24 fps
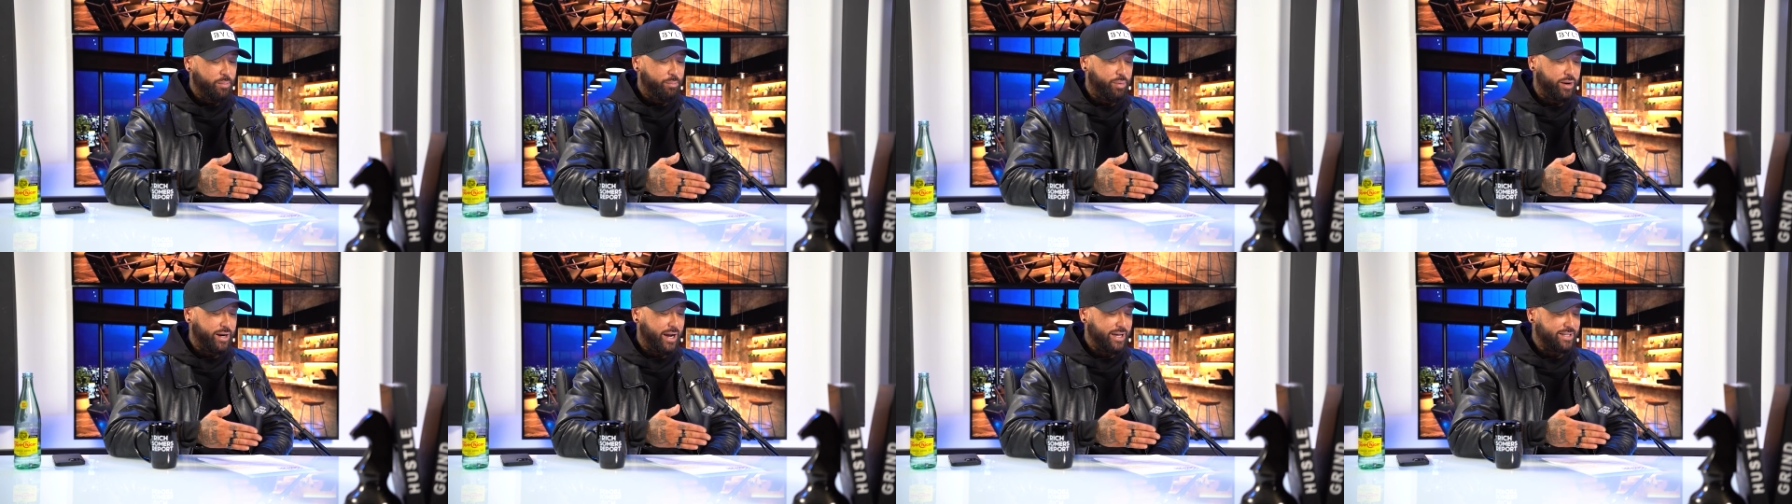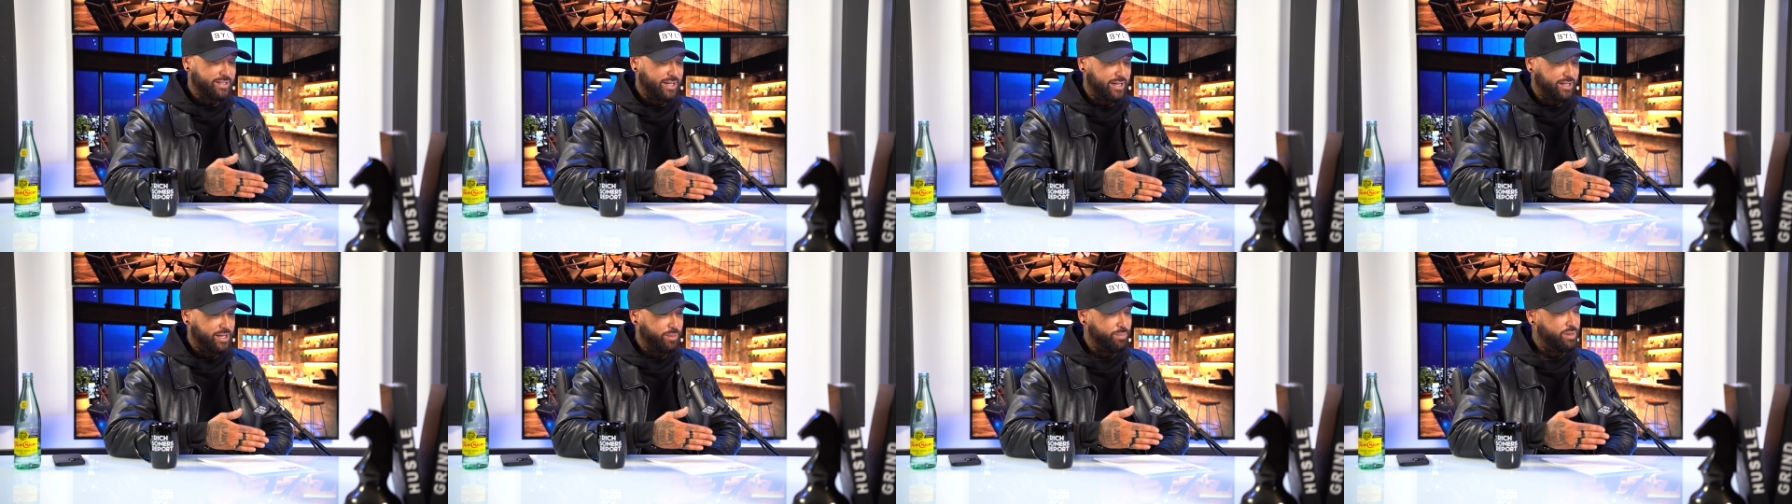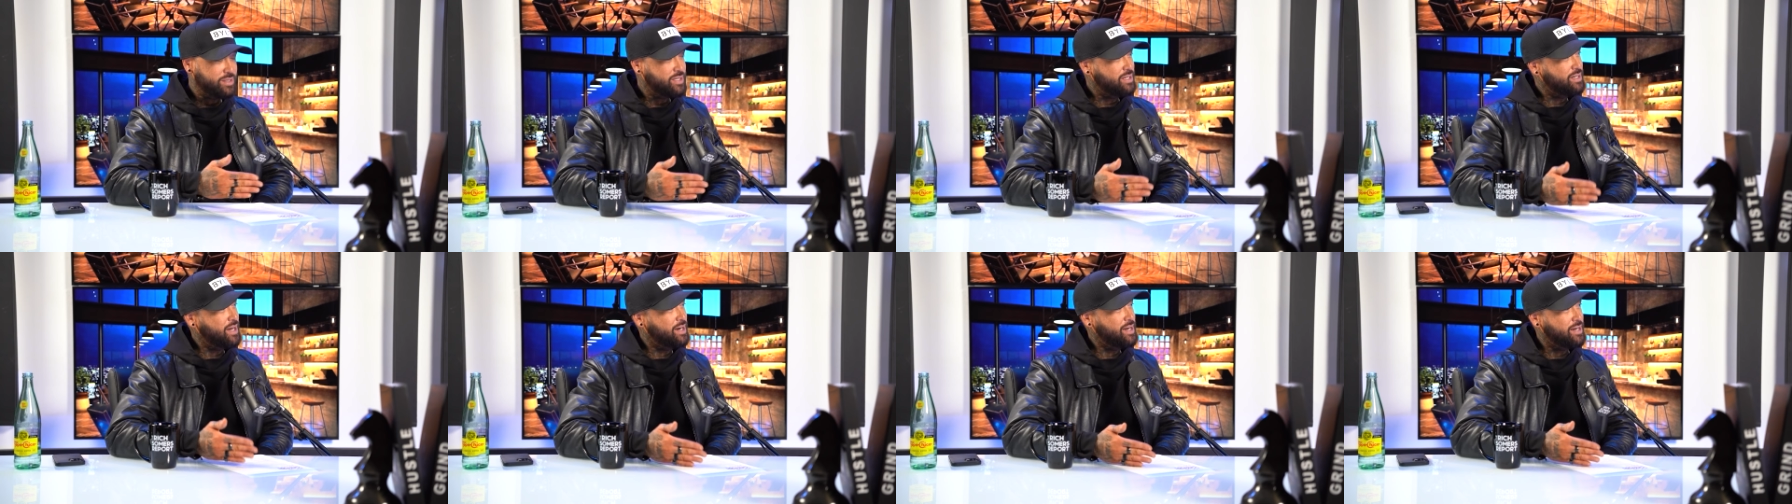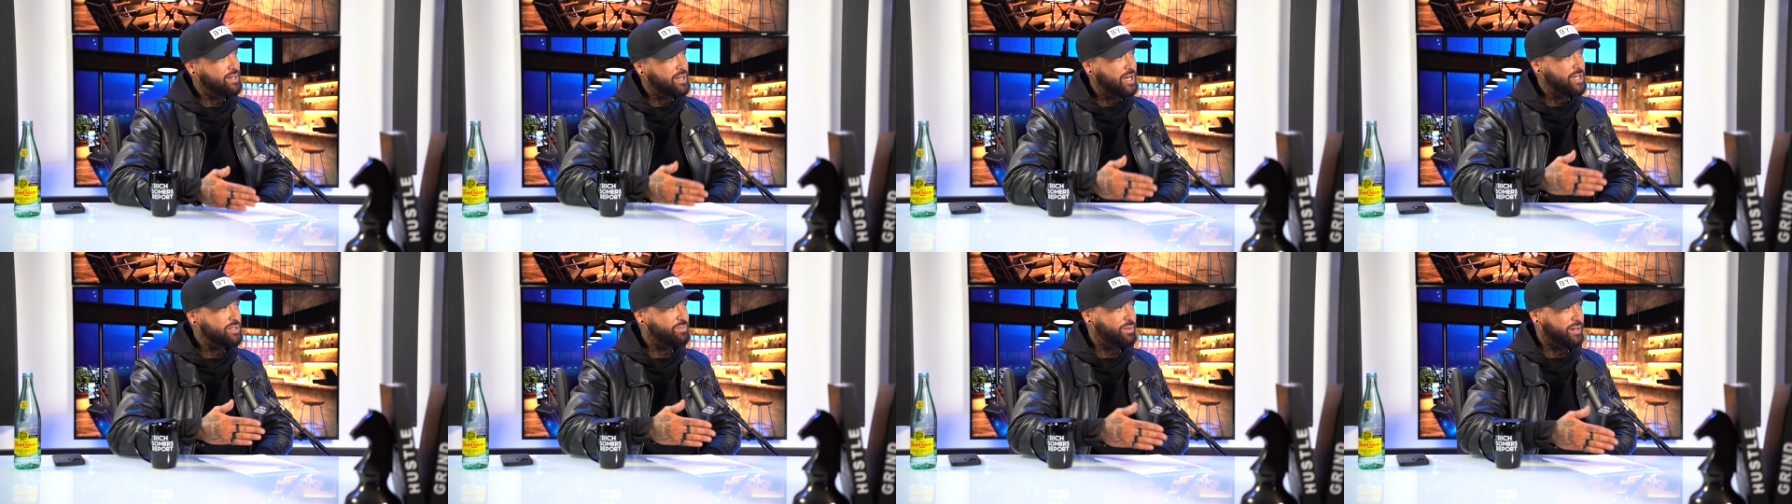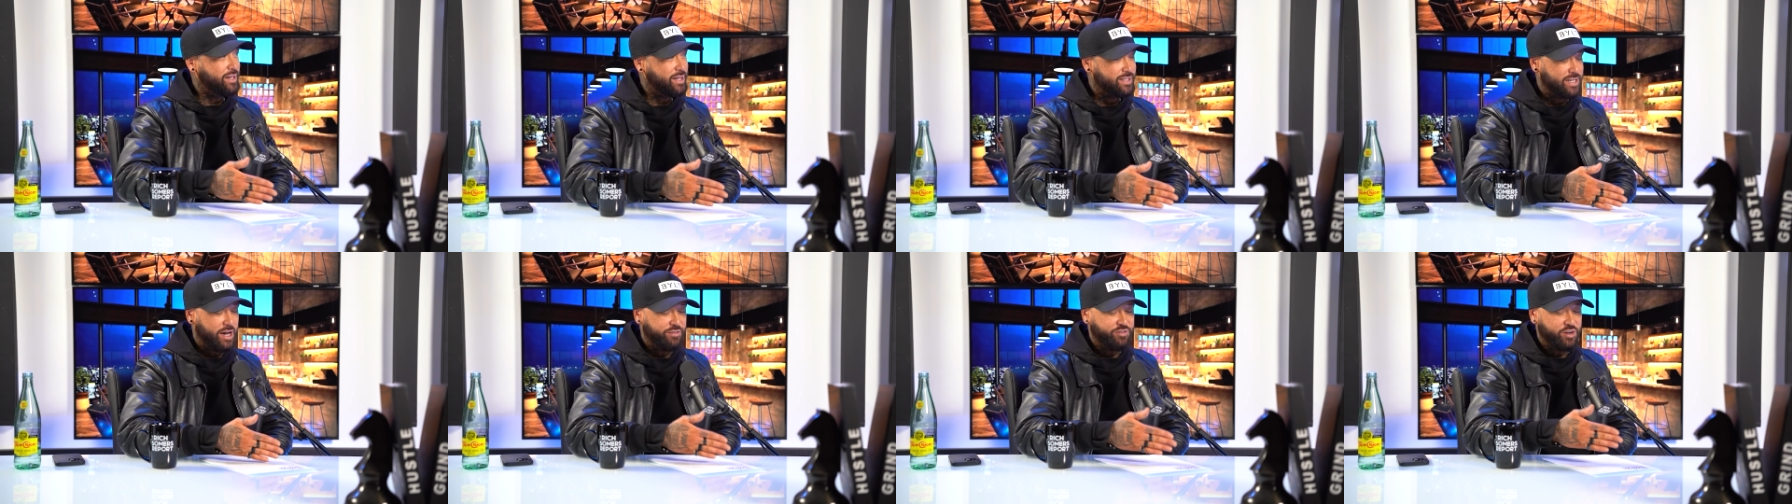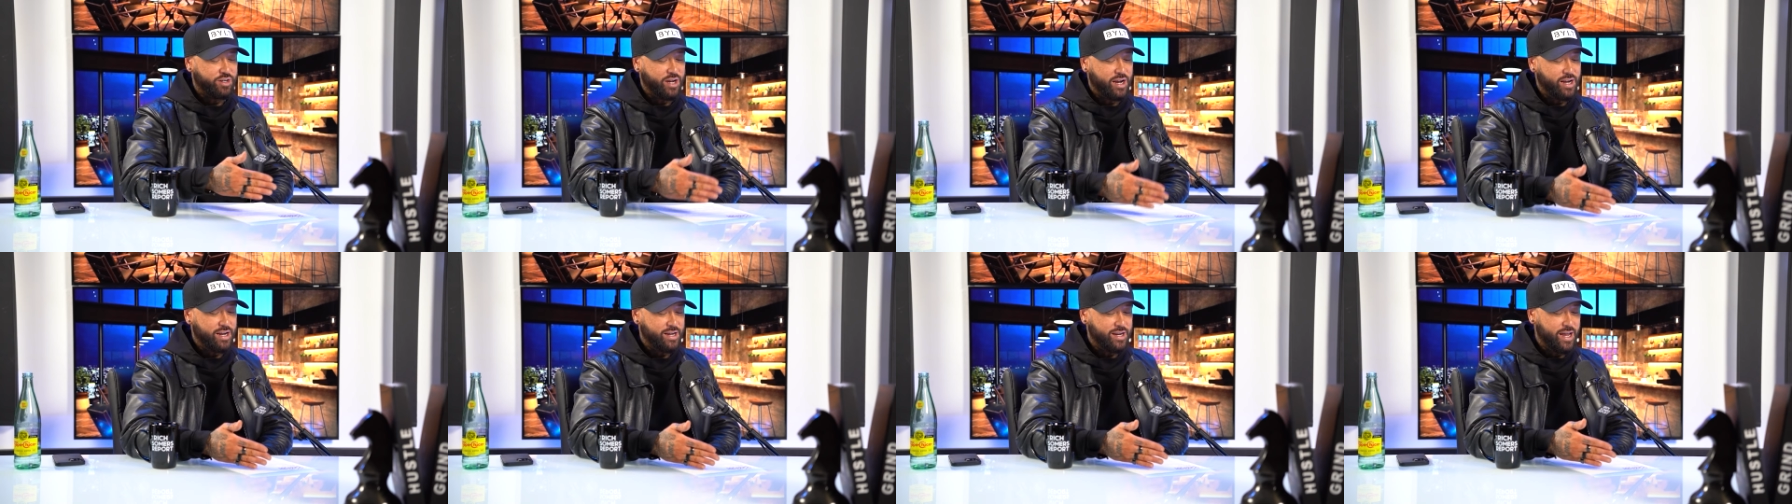But I say commit to 90 days, because after
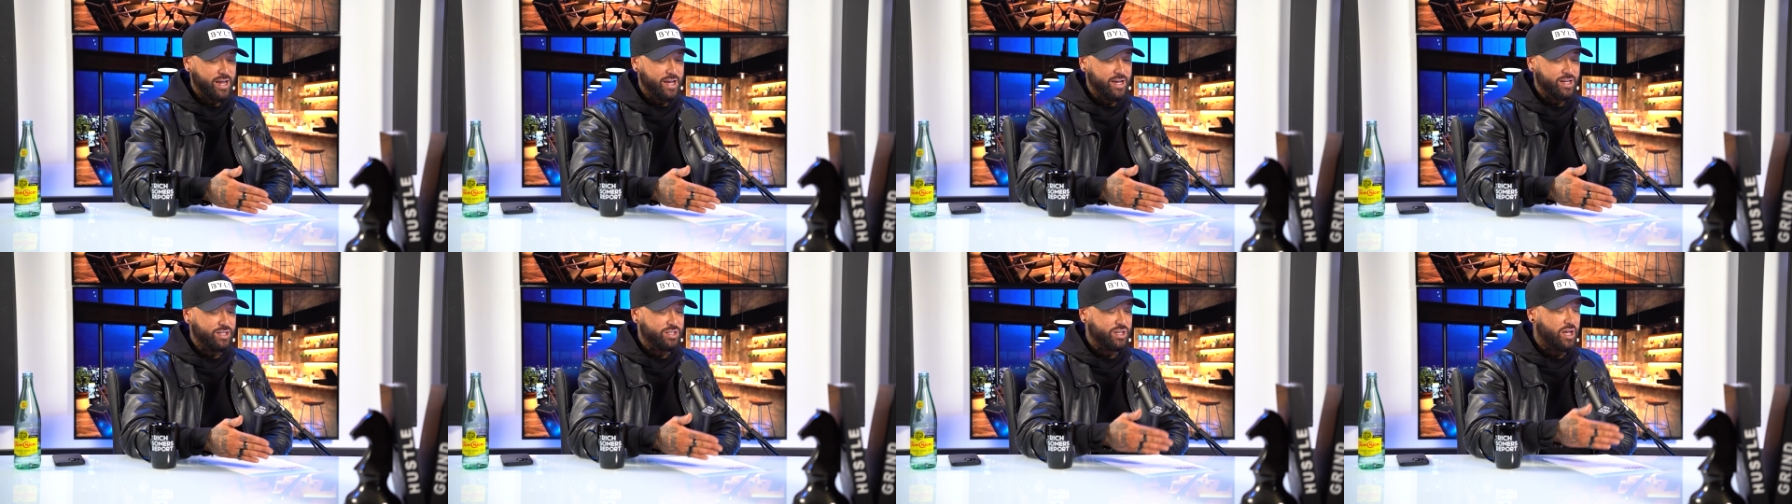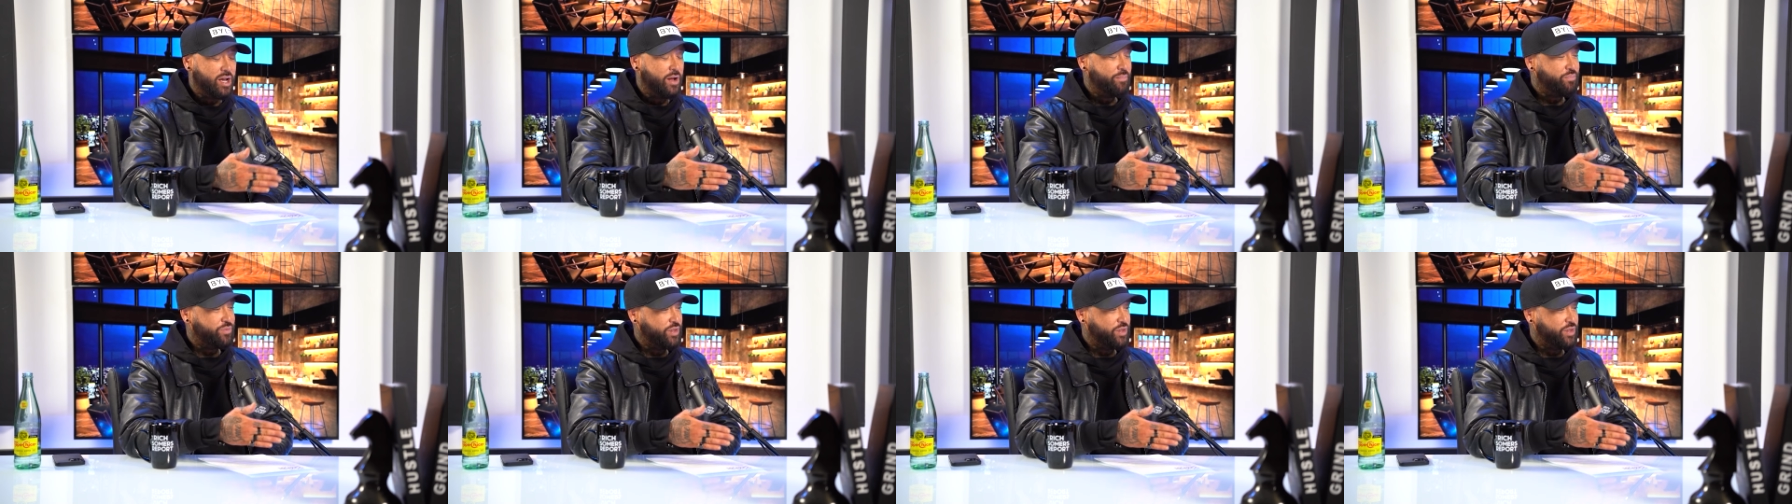90 days,